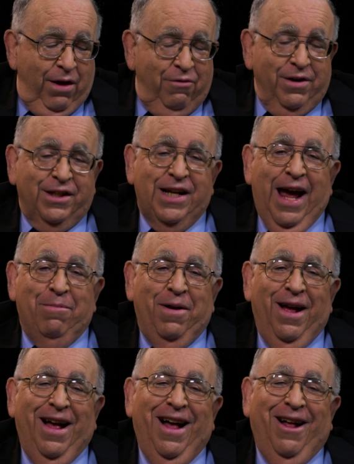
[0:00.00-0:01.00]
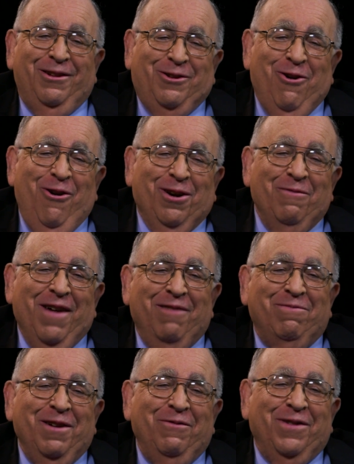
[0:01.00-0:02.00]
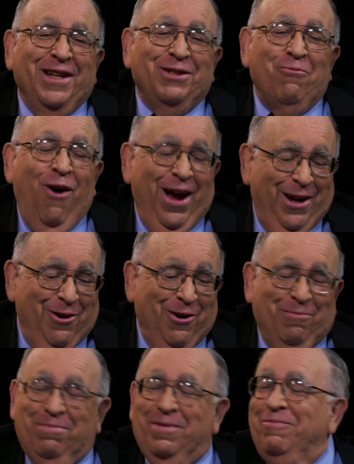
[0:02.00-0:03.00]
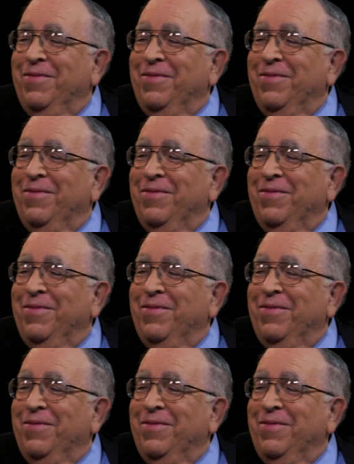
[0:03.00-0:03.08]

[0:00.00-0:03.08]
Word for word: other example I'll talk about briefly is Wyatt Earp.